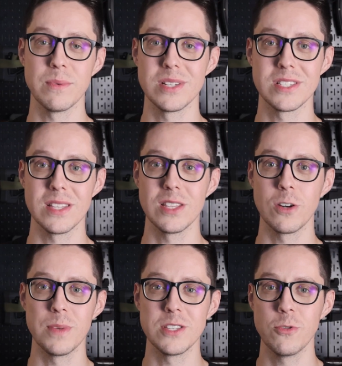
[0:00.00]
was a
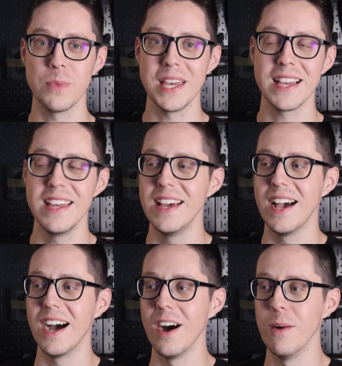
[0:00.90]
little bit too big.
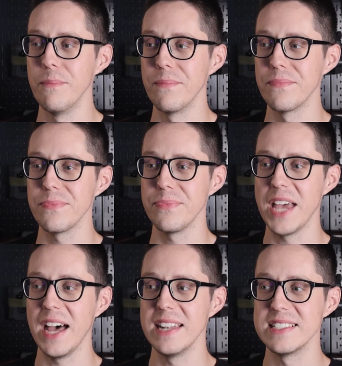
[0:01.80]

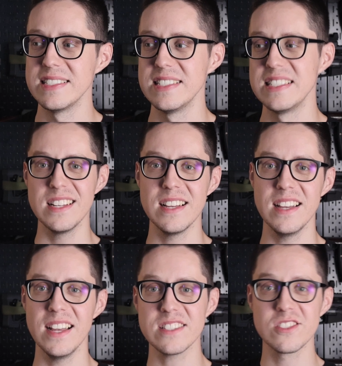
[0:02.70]
That
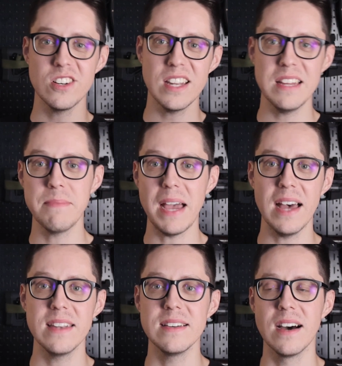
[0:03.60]
is good and
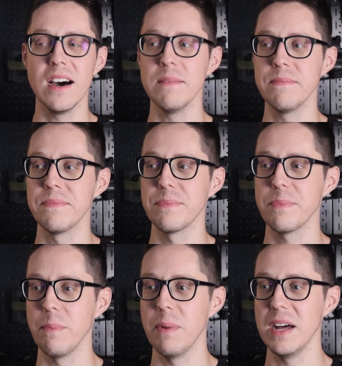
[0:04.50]
bad,
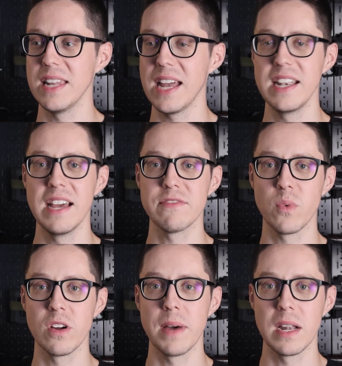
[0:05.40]
but I didn't have to
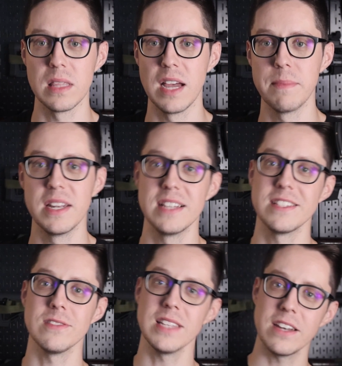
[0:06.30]
worry about alignment
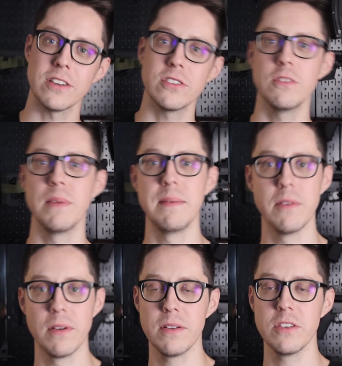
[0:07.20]
until later. You may
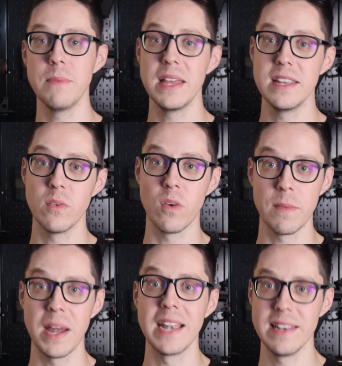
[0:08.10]
need to worry
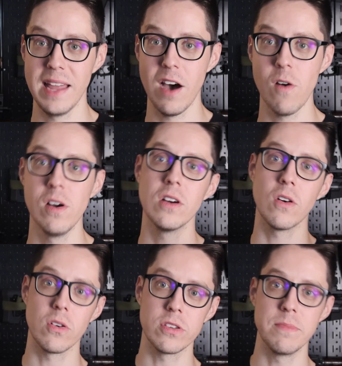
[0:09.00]
about it now,
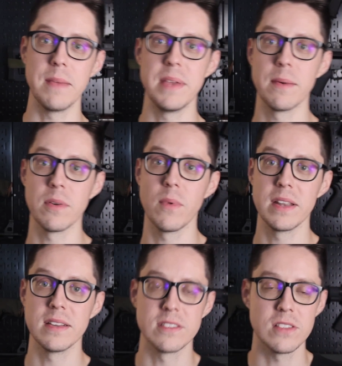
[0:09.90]
or you may be able to
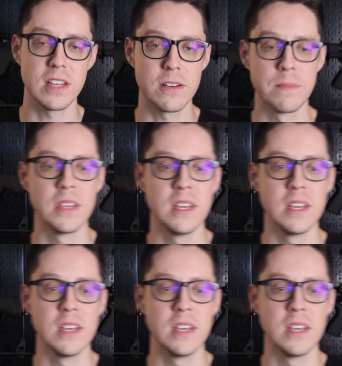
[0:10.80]
wait until later.